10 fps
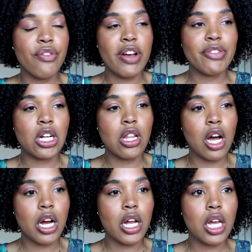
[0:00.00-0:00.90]
or 5
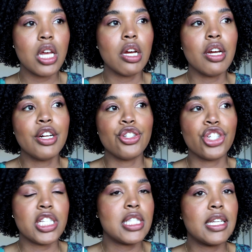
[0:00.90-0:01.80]
o'clock,
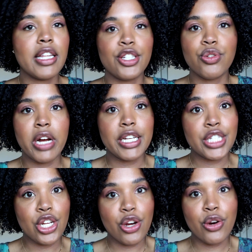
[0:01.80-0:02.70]
just to let you guys
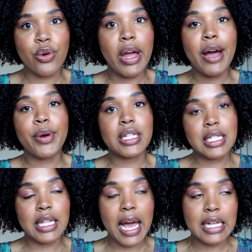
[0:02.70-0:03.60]
know how
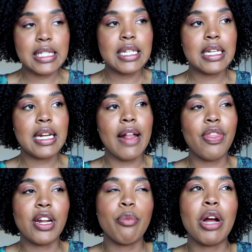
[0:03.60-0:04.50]
it's lasted. And
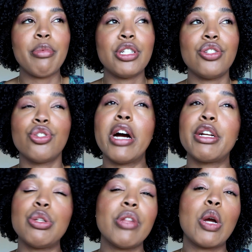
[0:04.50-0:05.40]
then I'll probably try
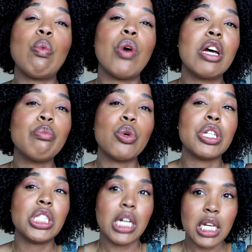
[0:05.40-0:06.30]
to do like one more
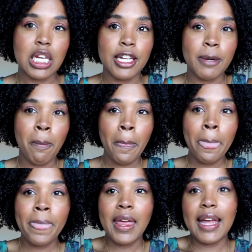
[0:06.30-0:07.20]
check-in
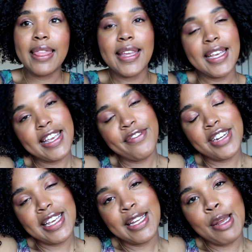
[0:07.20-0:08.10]
in the
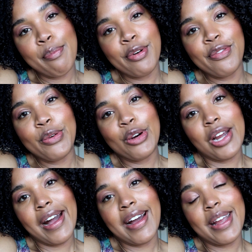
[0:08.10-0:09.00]
evening
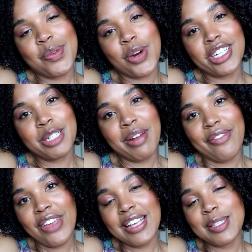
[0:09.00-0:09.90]
before I wash my
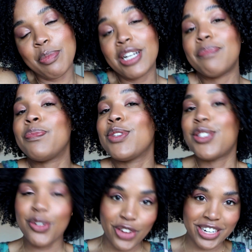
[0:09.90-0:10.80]
face. But
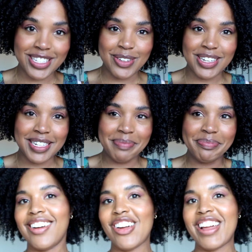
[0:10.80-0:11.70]
so far, so good.
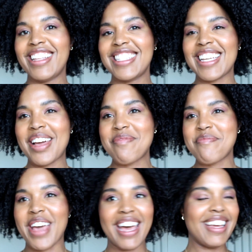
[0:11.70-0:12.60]
All right, I'm
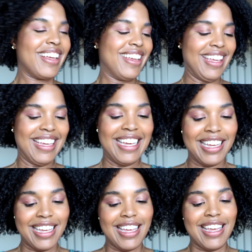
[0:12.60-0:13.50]
back.
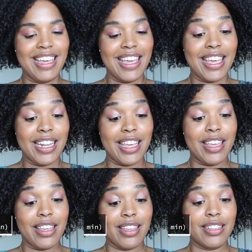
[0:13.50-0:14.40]
It
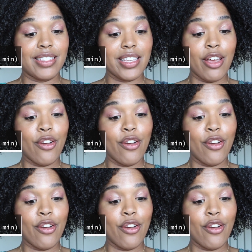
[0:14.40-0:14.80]
is